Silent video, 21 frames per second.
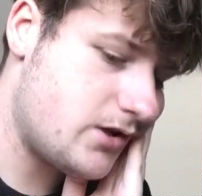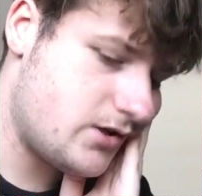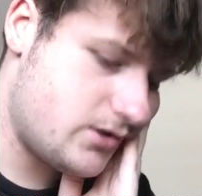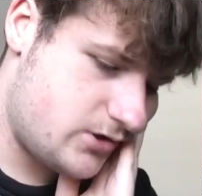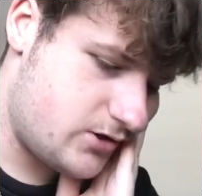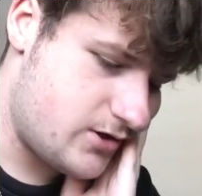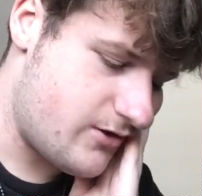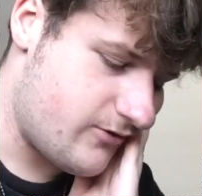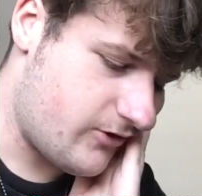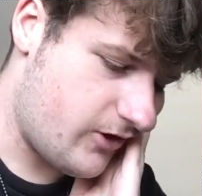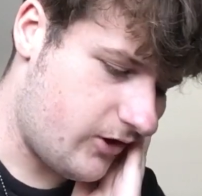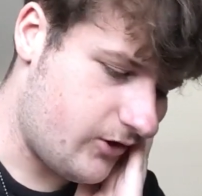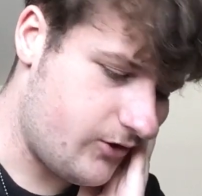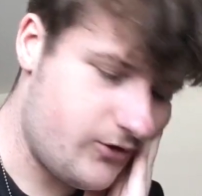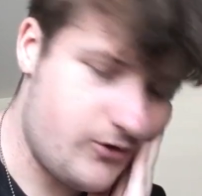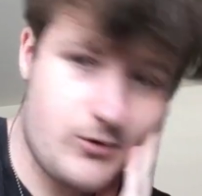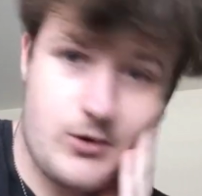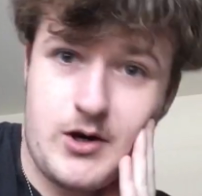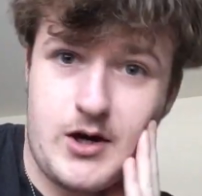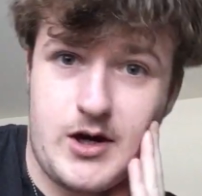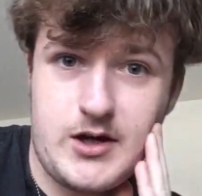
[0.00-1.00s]
She's
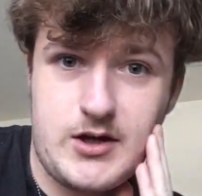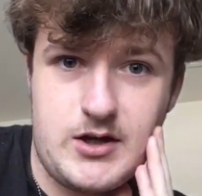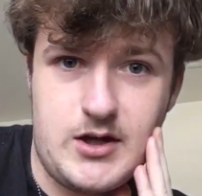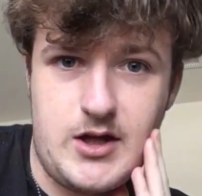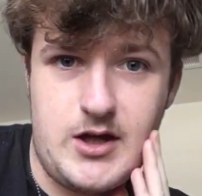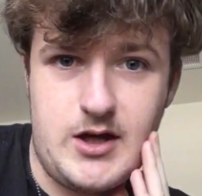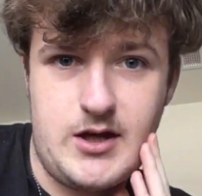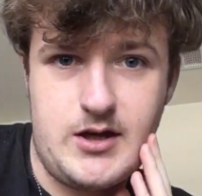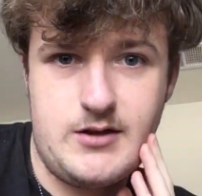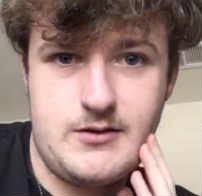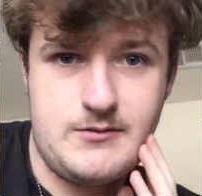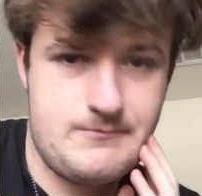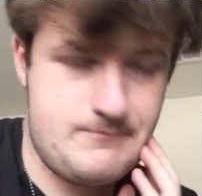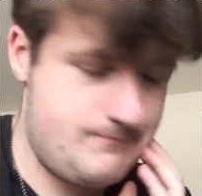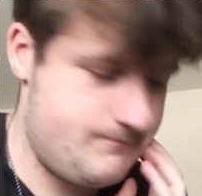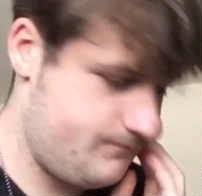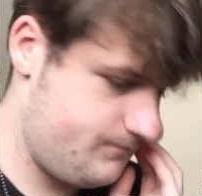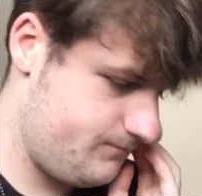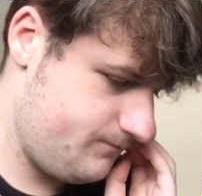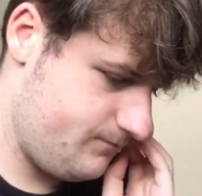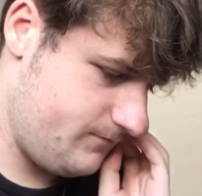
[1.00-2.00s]
also on
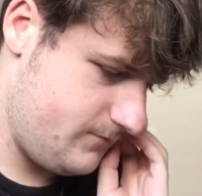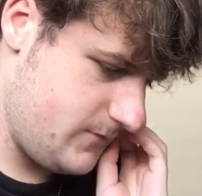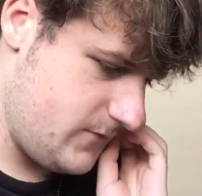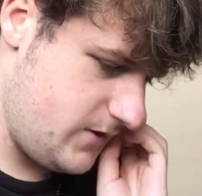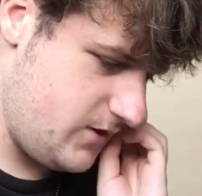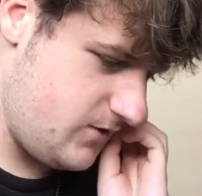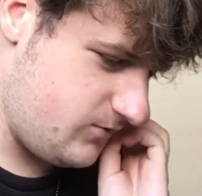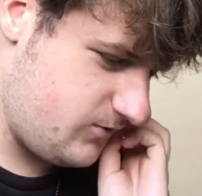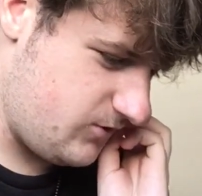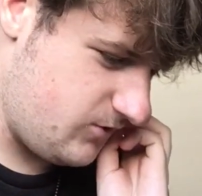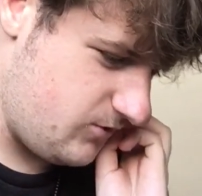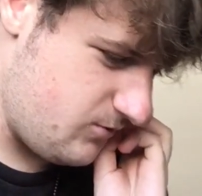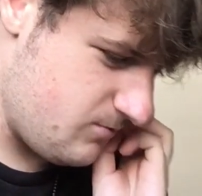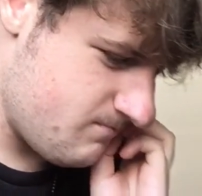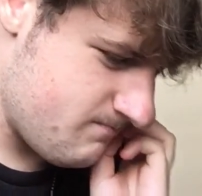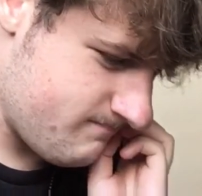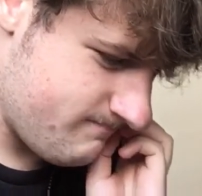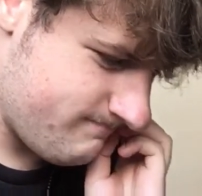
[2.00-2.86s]
YouTube.